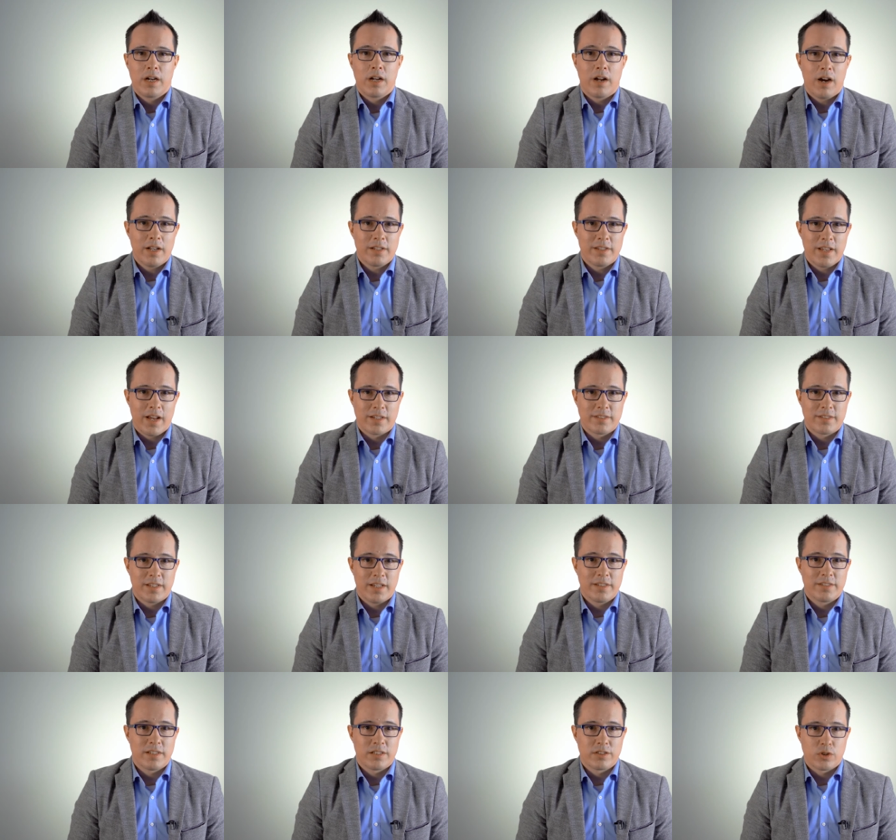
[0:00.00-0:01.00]
Context
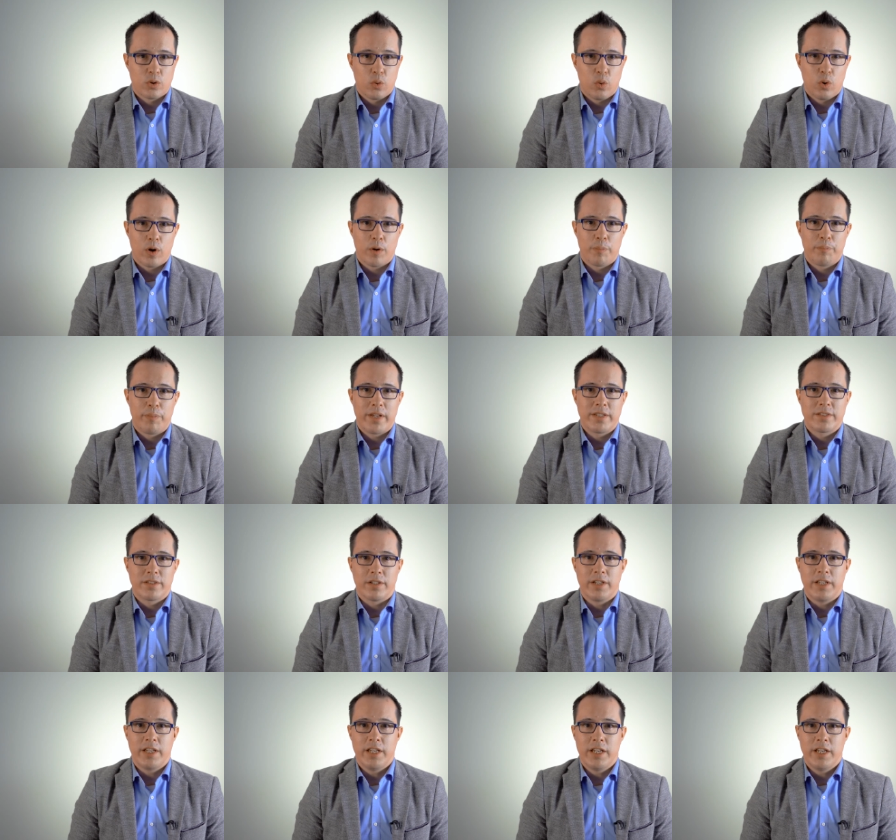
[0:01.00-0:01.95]
is a score based on